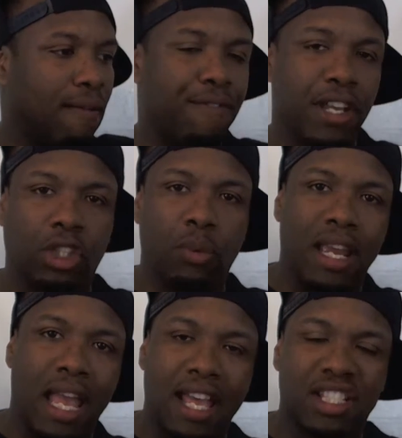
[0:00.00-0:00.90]

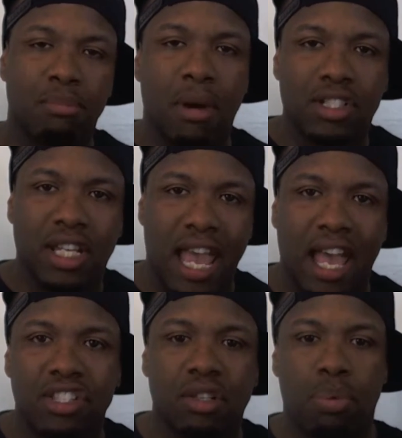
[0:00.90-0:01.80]
victory as much
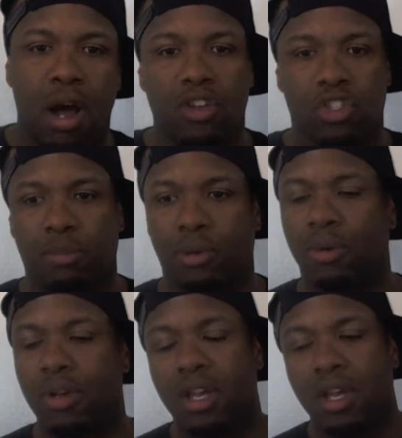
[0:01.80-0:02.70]
as
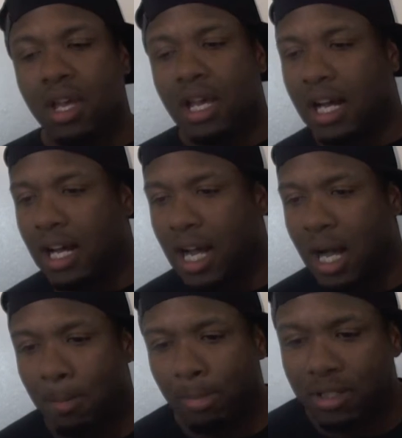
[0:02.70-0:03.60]
possible.
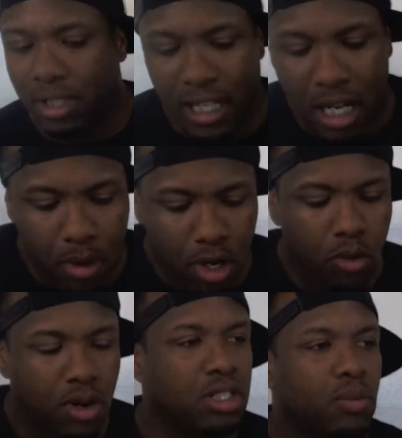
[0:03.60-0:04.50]
Let's see, any more
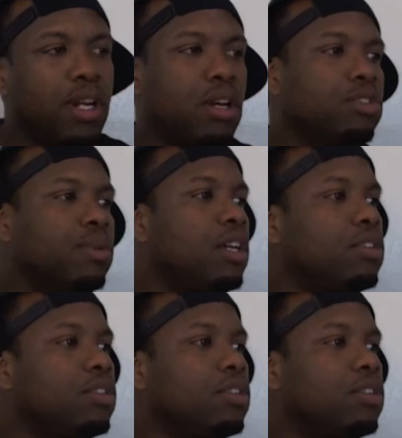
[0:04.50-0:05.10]
questions? What else?